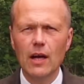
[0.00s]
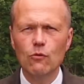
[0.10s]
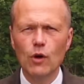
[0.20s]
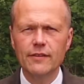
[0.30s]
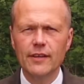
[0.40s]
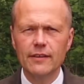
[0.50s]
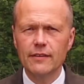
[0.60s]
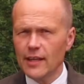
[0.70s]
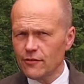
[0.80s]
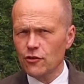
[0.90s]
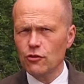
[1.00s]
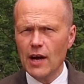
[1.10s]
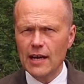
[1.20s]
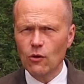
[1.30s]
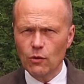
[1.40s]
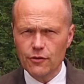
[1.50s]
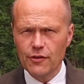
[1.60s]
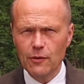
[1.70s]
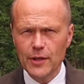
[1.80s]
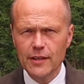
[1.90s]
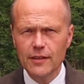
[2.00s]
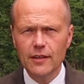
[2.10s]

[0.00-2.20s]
Right then, let's crack on, shall we?